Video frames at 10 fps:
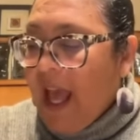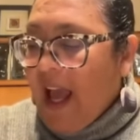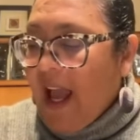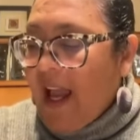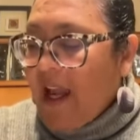
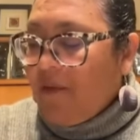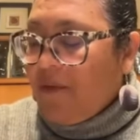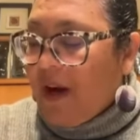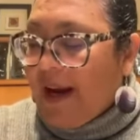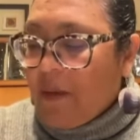And
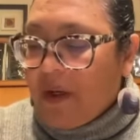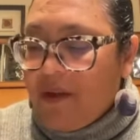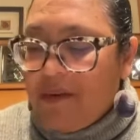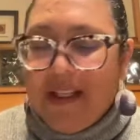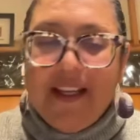for anyone
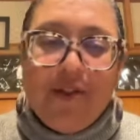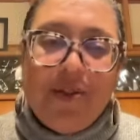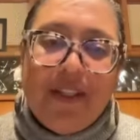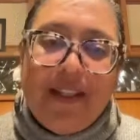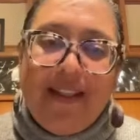who's
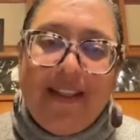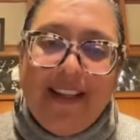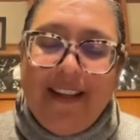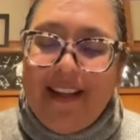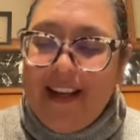
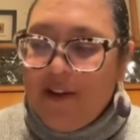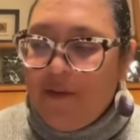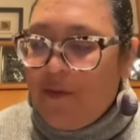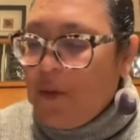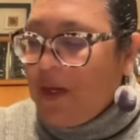interested in
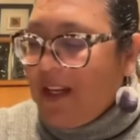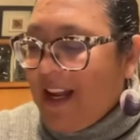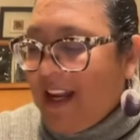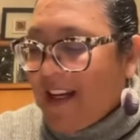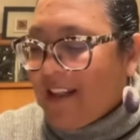viewing
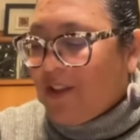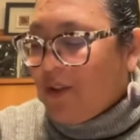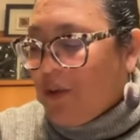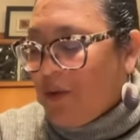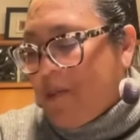Natick's
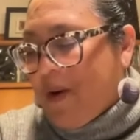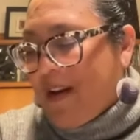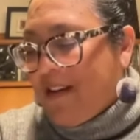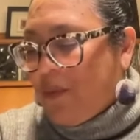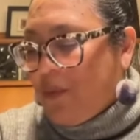
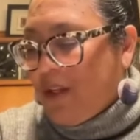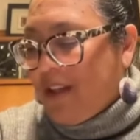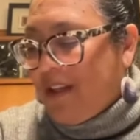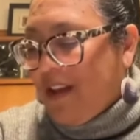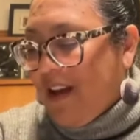correspondence with
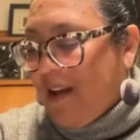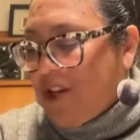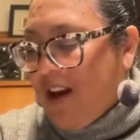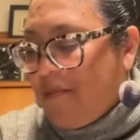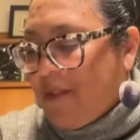
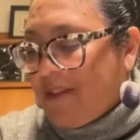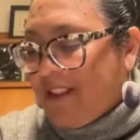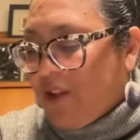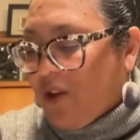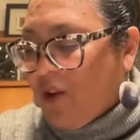John
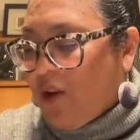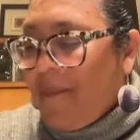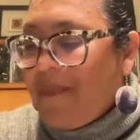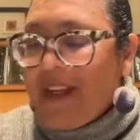Milton Earl,